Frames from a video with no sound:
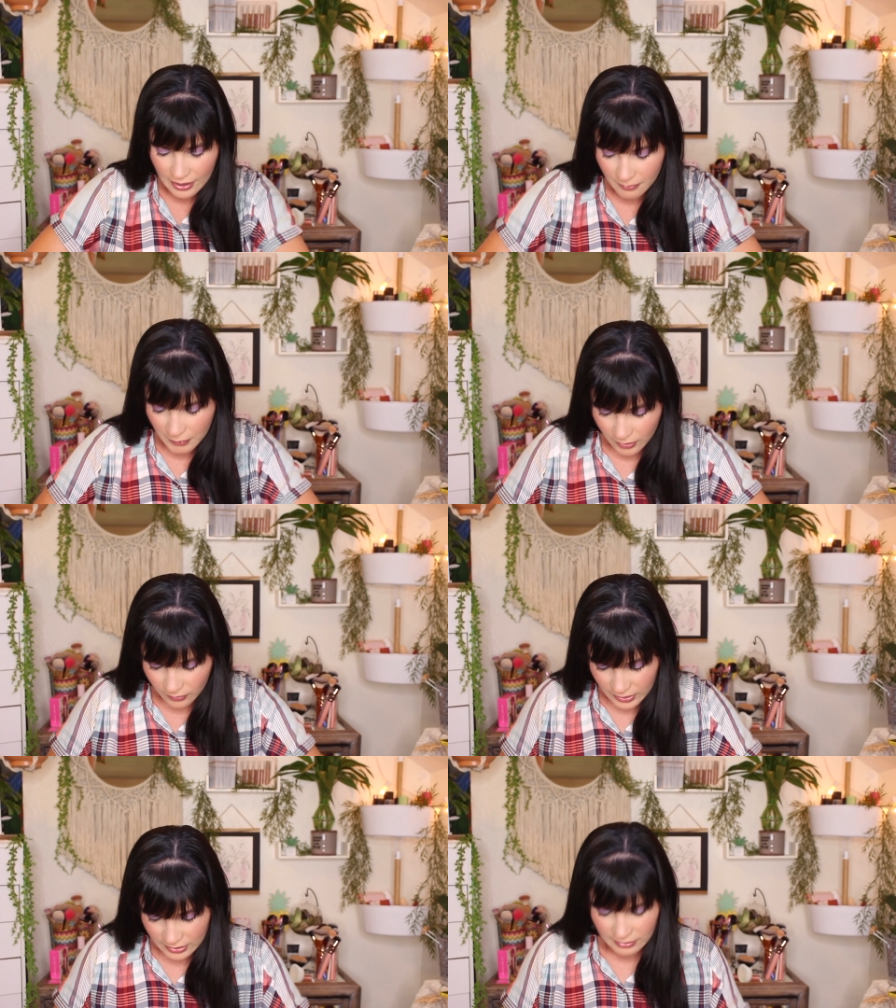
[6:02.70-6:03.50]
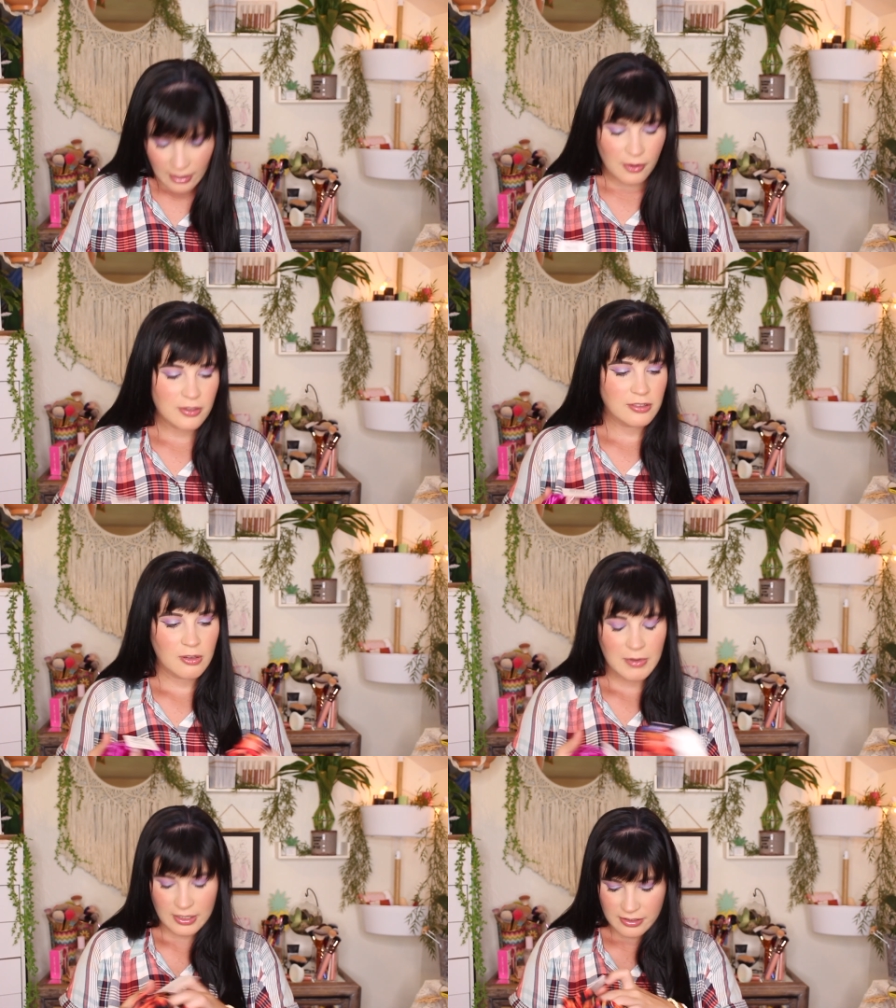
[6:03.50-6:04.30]
I'm always, I always
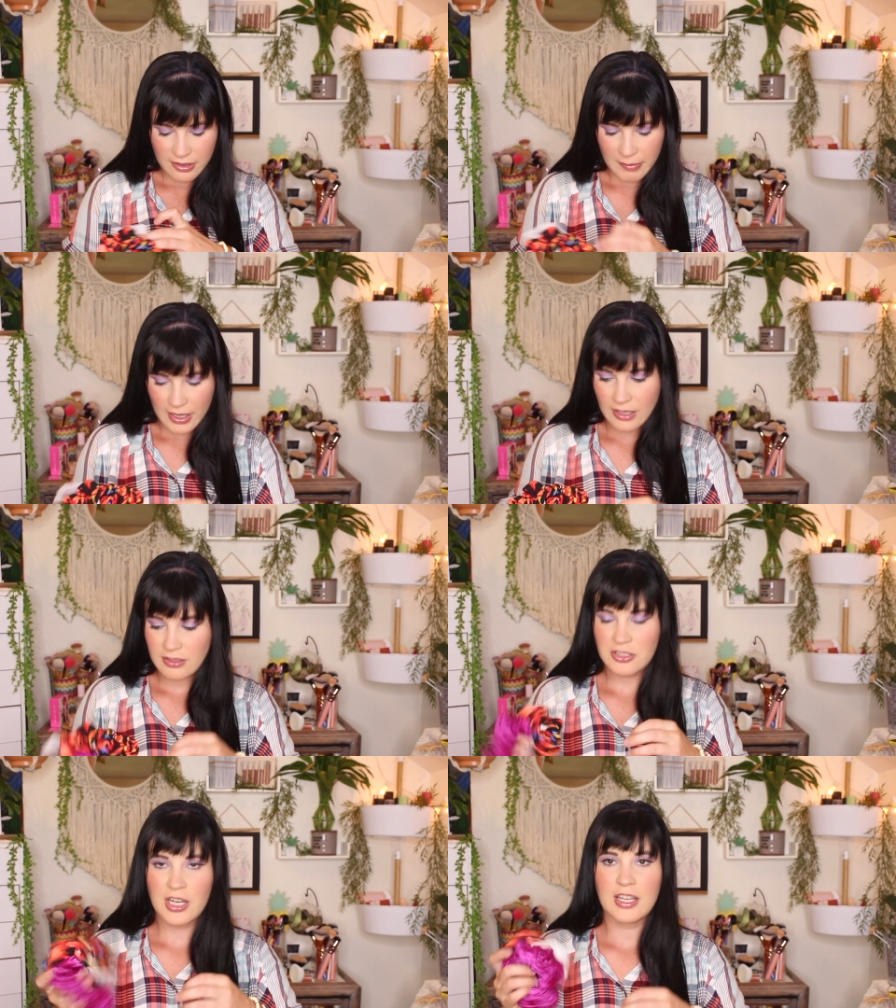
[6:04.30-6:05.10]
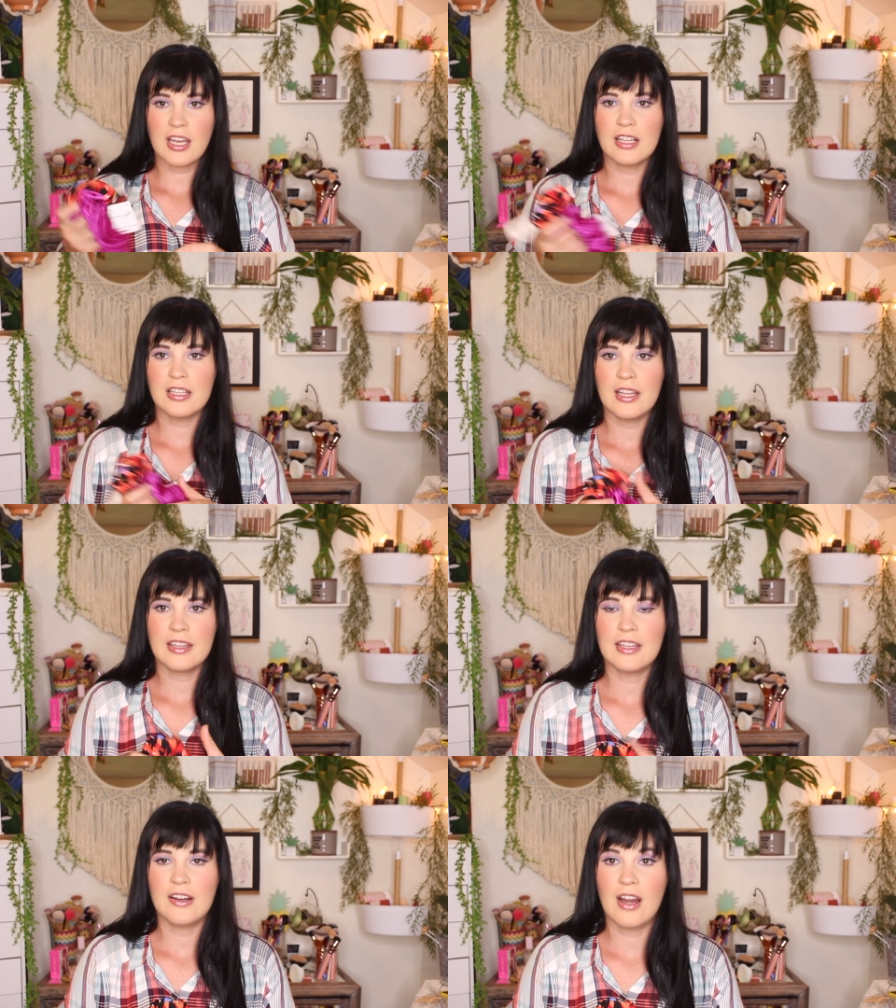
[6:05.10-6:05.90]
go back to the back to check out
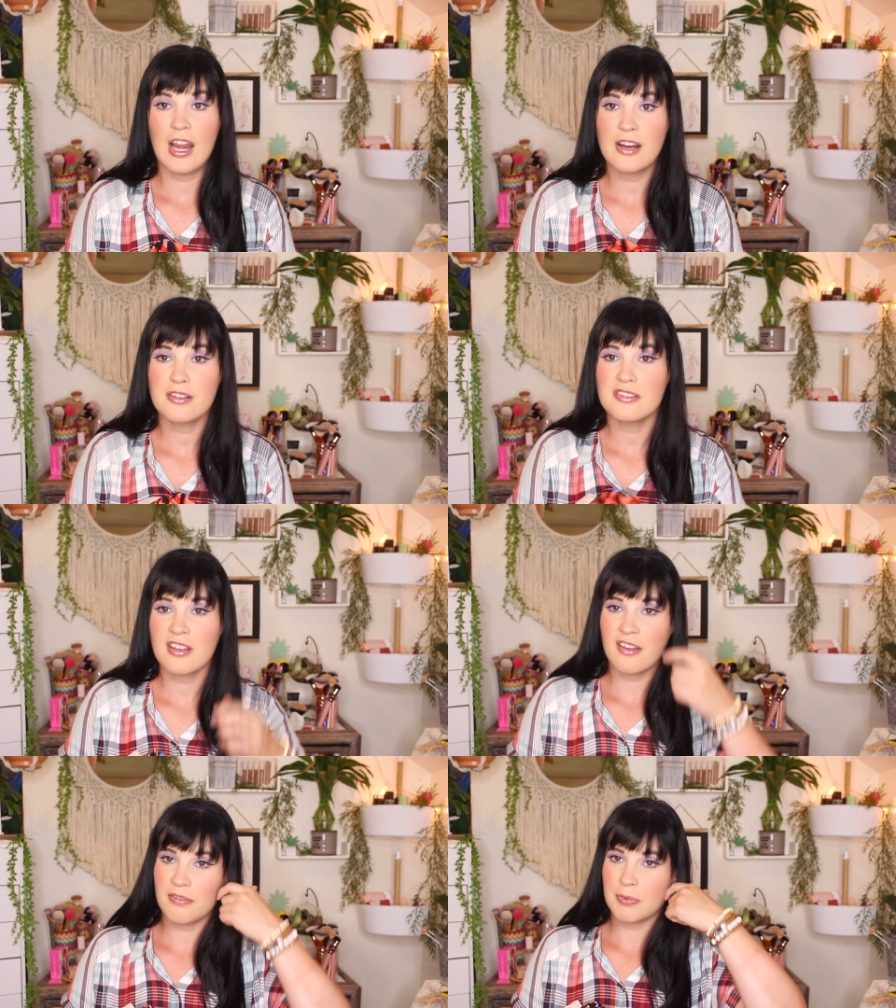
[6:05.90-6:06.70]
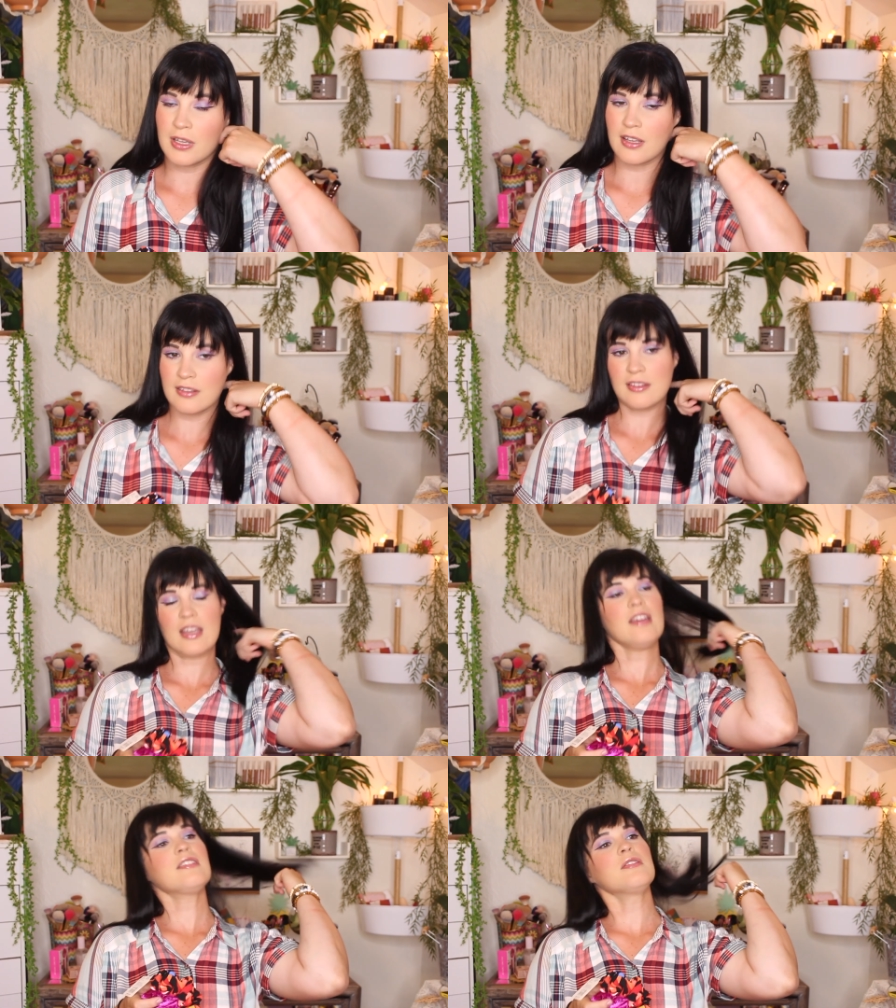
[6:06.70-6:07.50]
like their hair stuff because
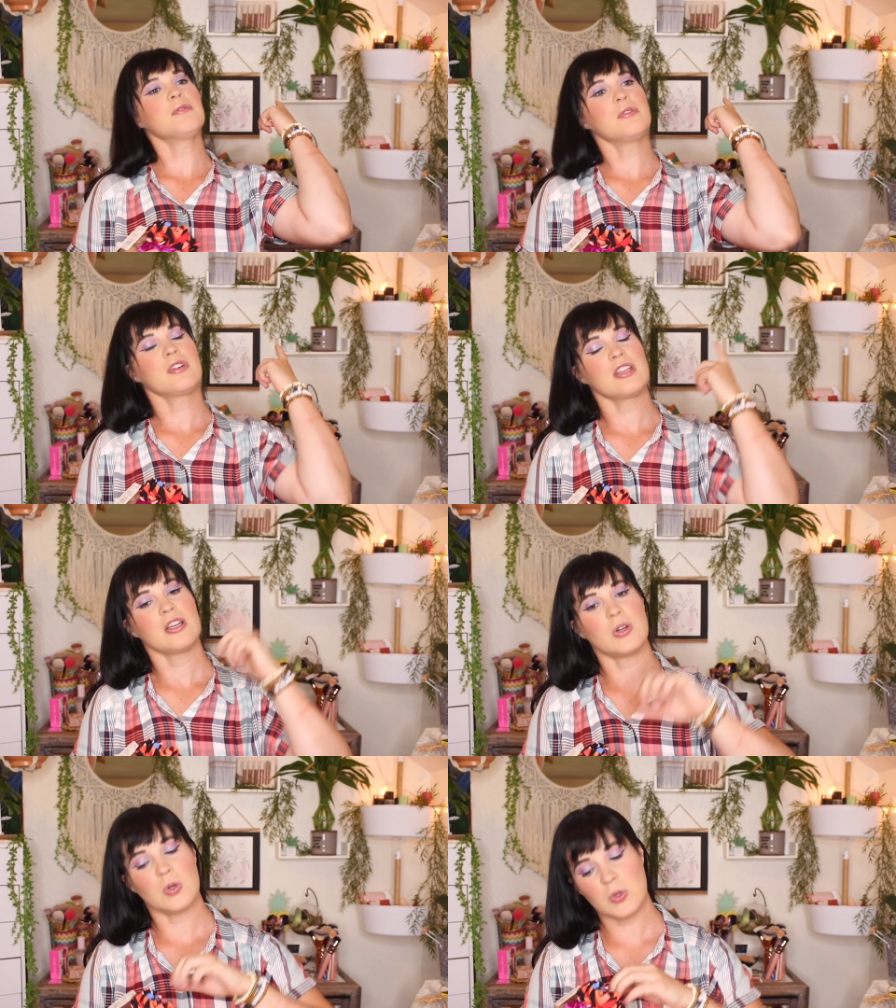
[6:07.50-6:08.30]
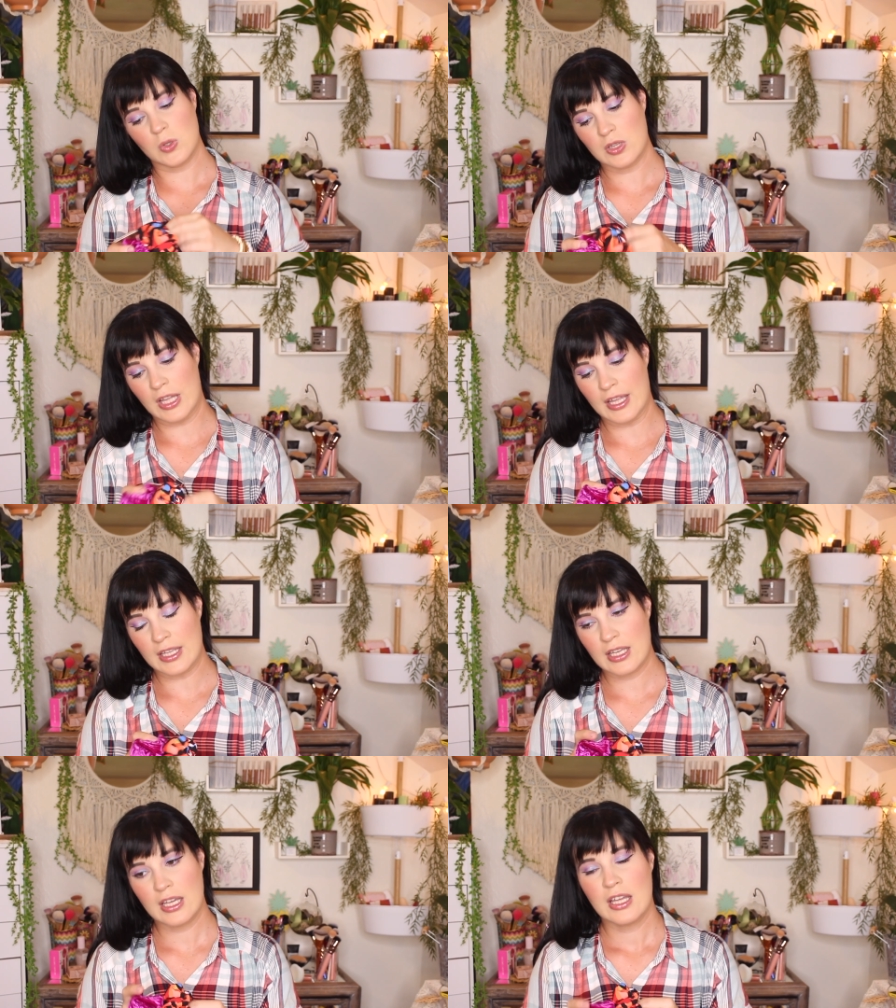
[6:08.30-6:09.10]
they have some really cool
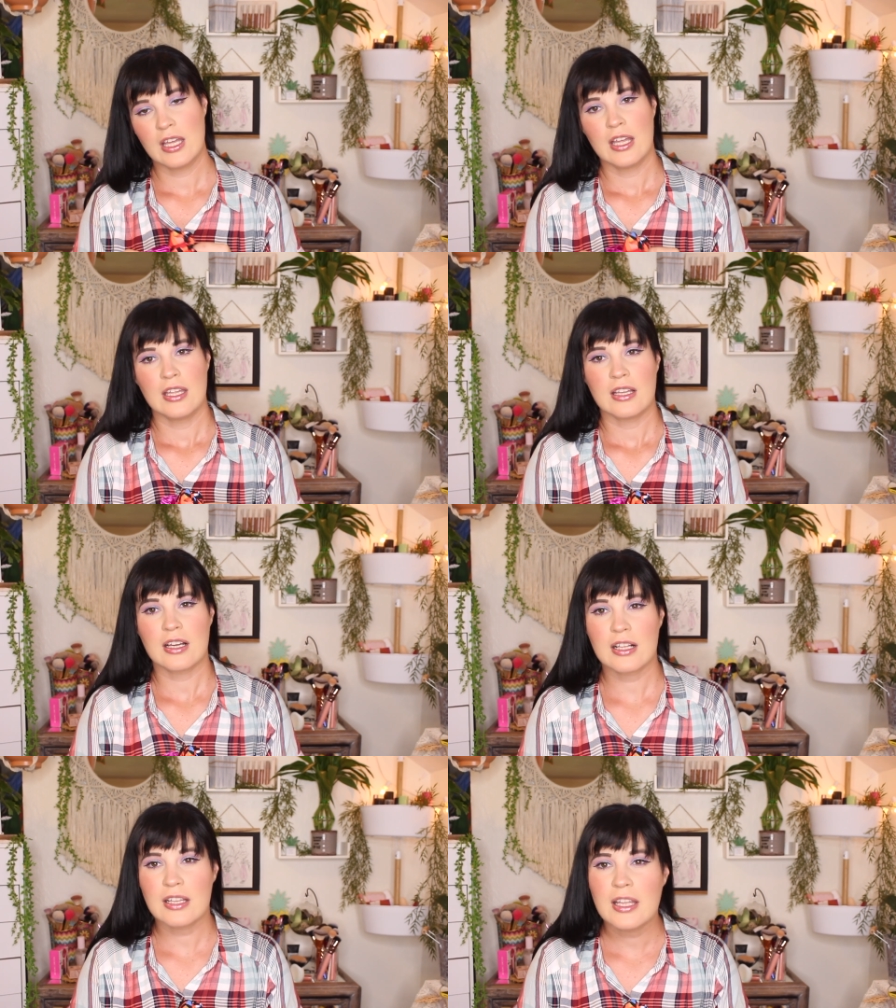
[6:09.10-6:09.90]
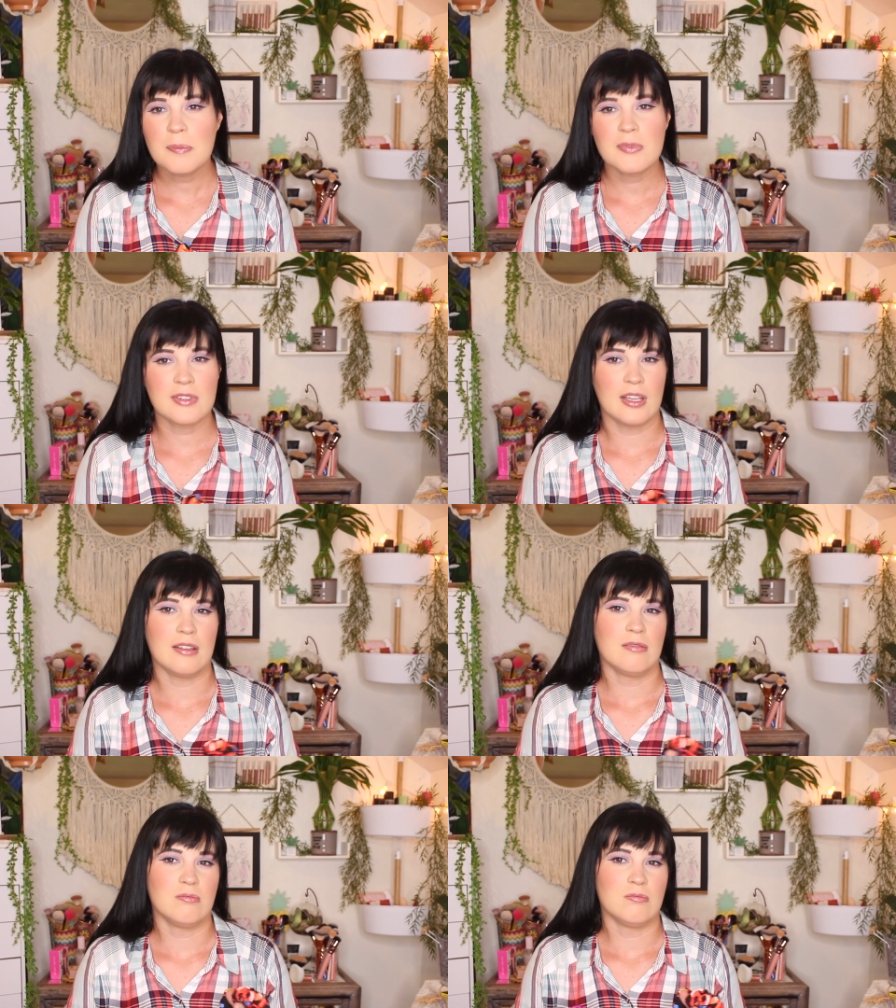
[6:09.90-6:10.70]
like clips
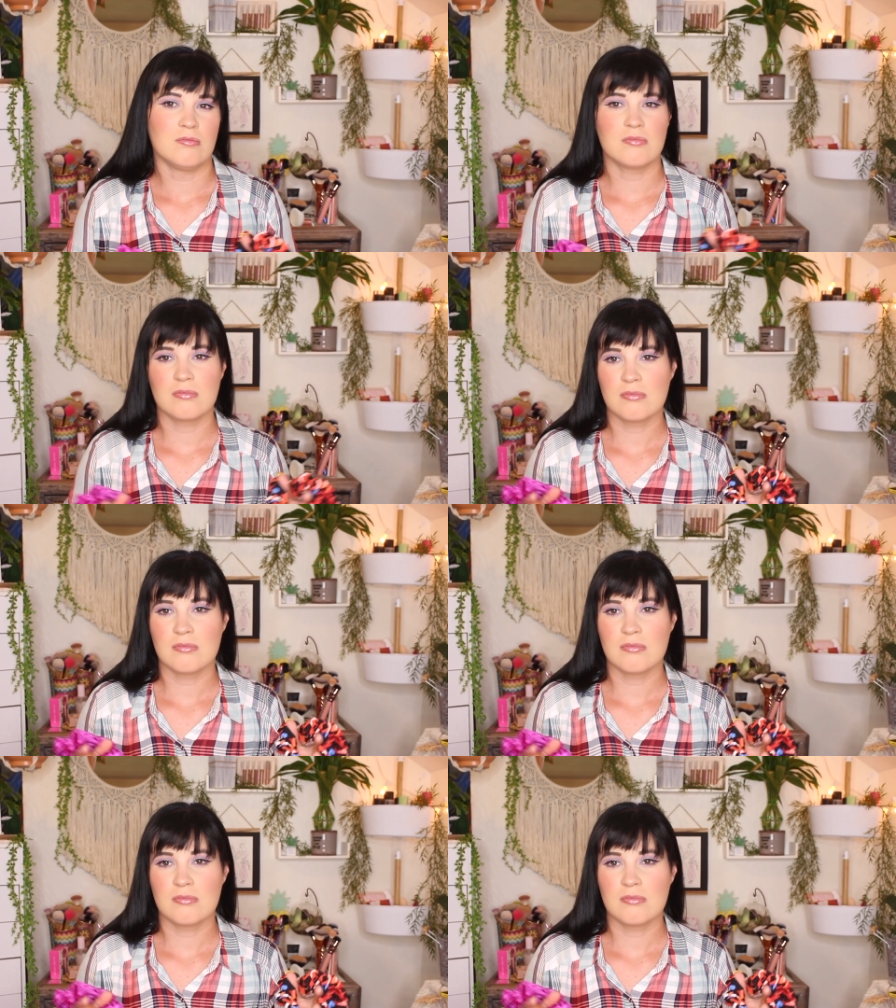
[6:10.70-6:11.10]
and